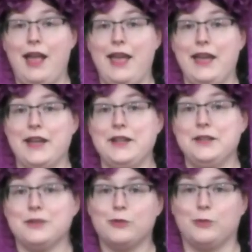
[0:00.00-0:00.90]
And
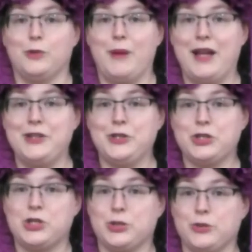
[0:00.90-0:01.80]
remind your
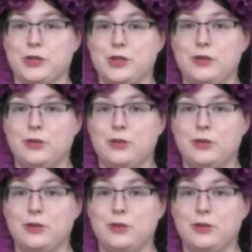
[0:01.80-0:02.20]
children